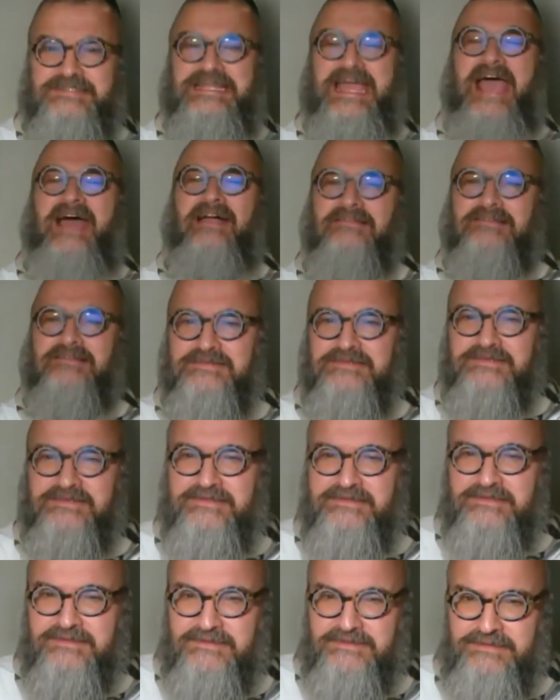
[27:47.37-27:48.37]

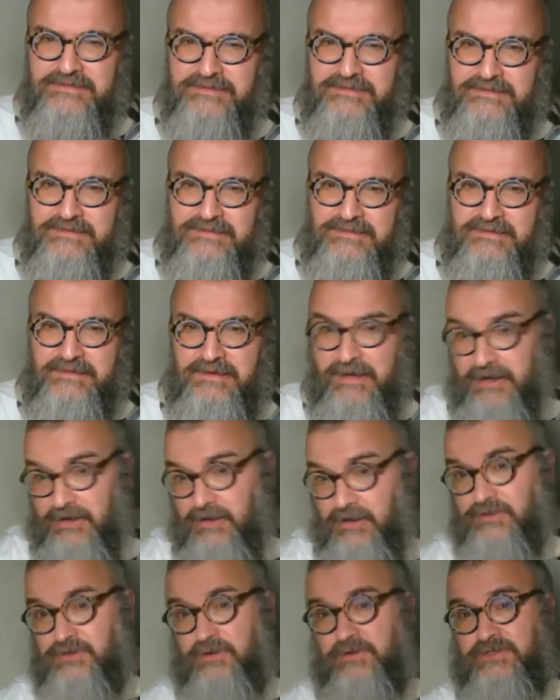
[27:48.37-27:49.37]
talents,
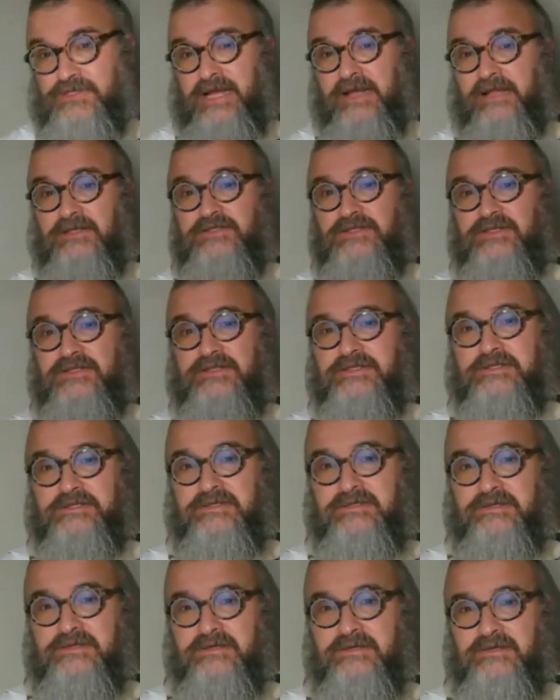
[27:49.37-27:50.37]
and also our
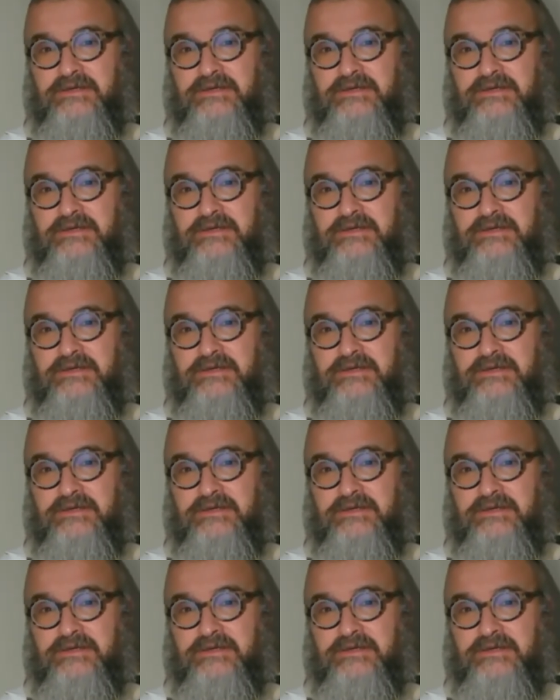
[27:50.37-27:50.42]
challenges,